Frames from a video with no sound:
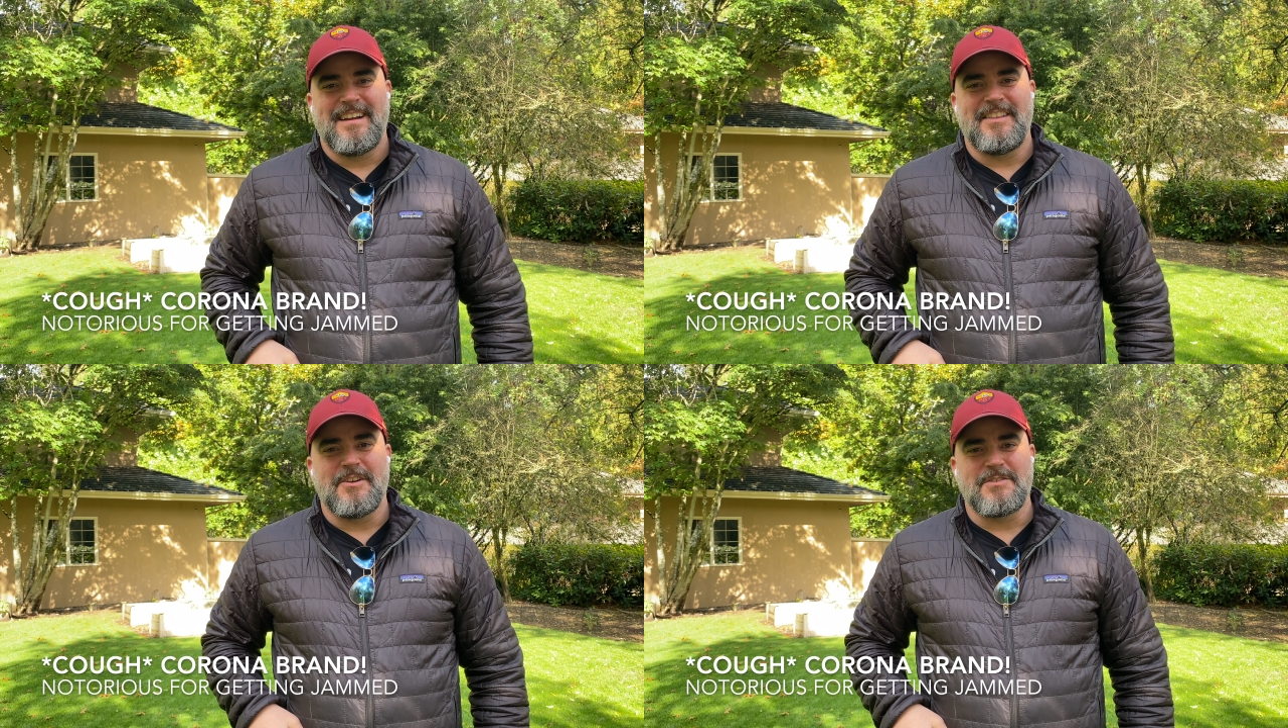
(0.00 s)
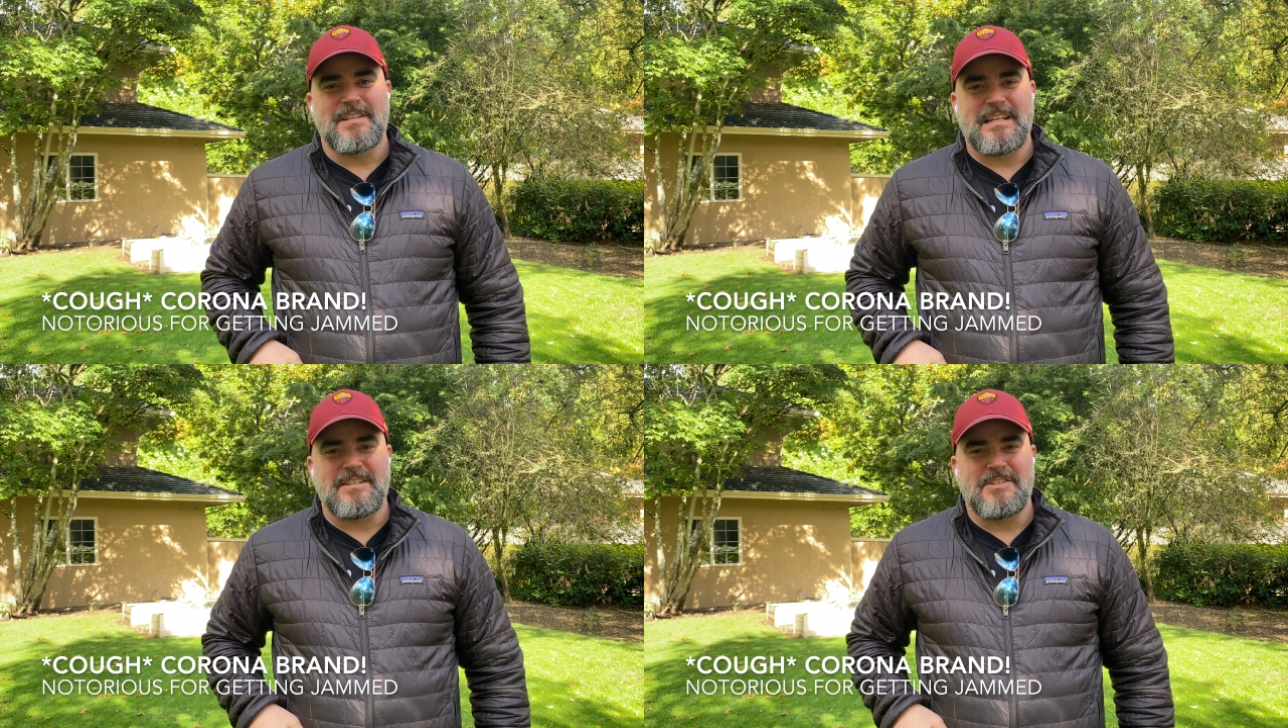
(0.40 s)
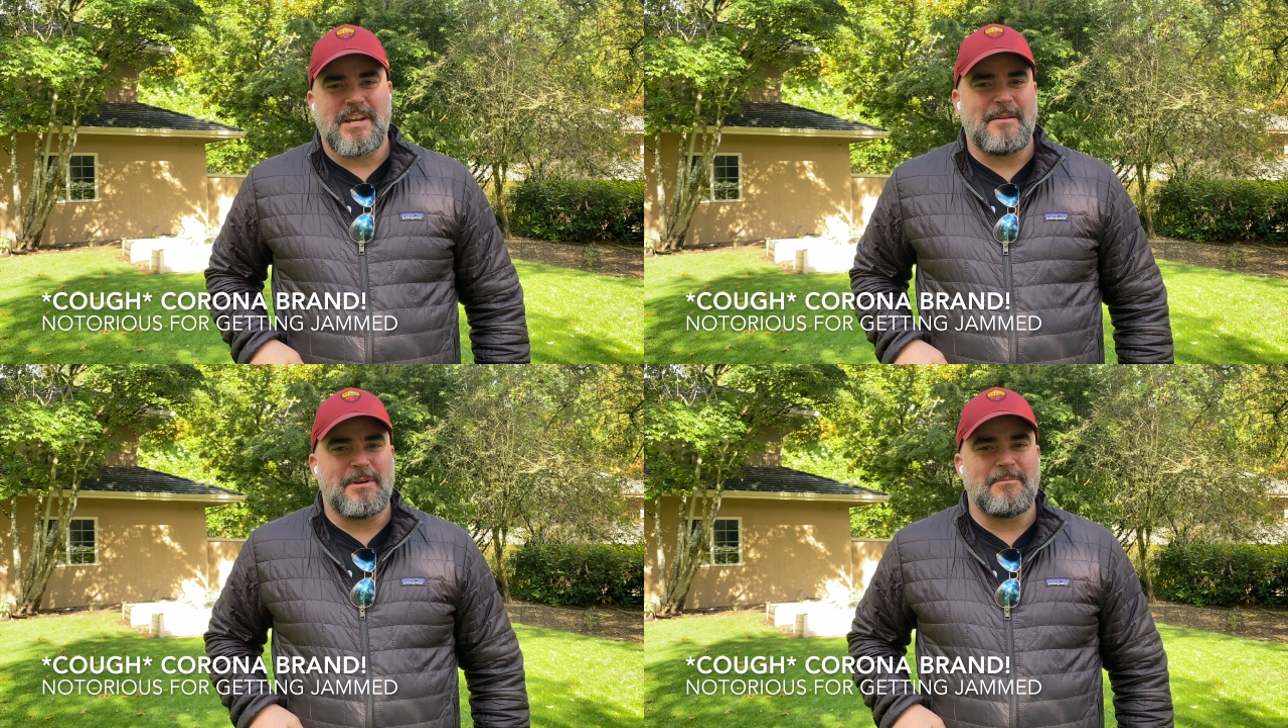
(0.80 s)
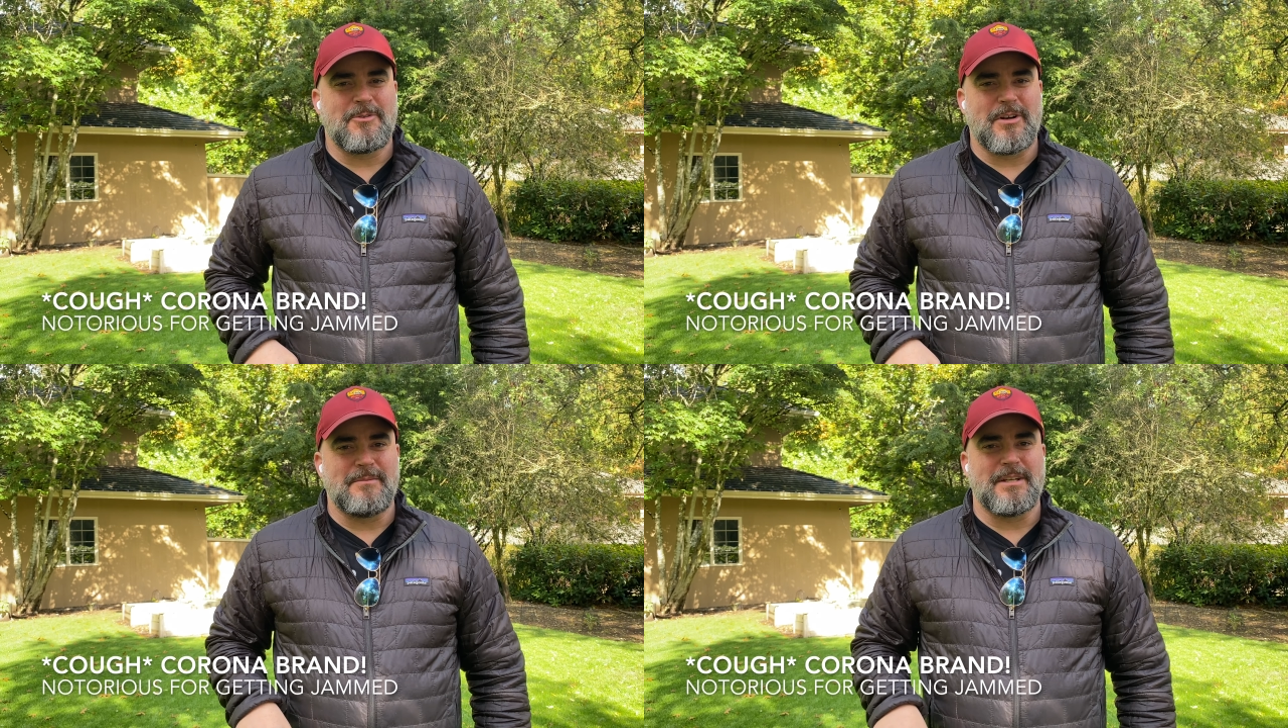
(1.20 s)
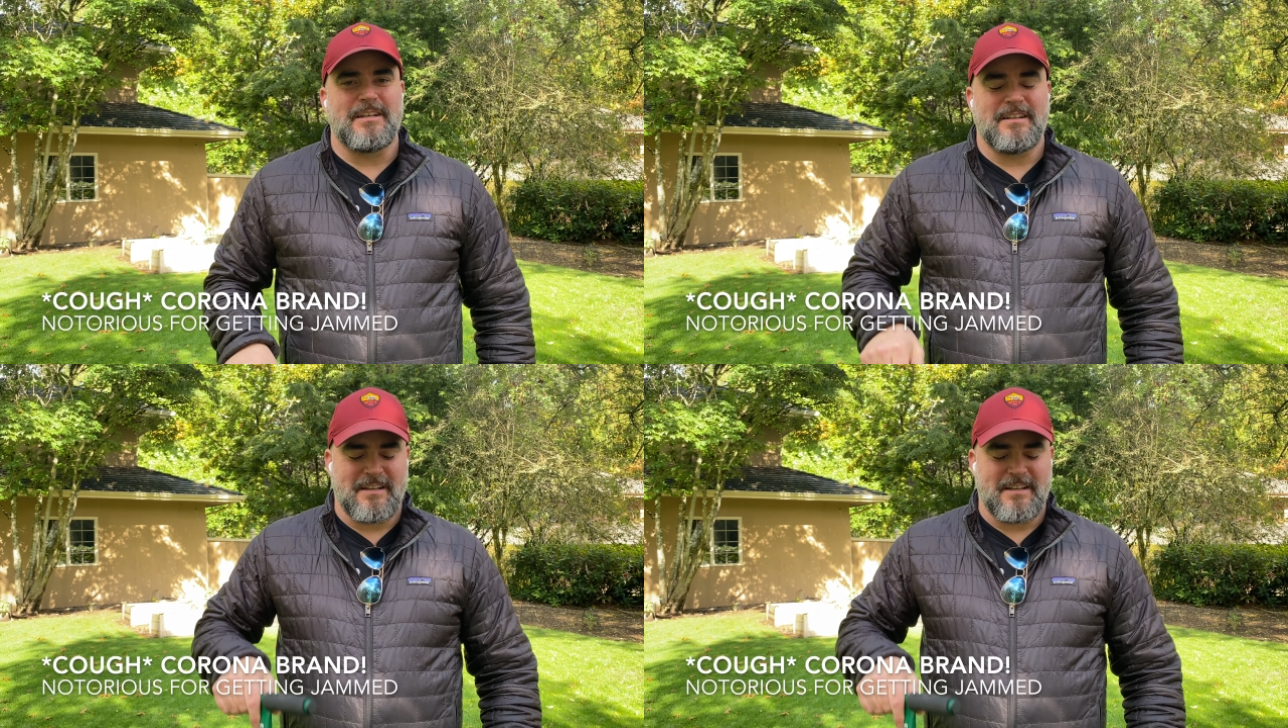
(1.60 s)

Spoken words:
and those tend to jam up quite a bit.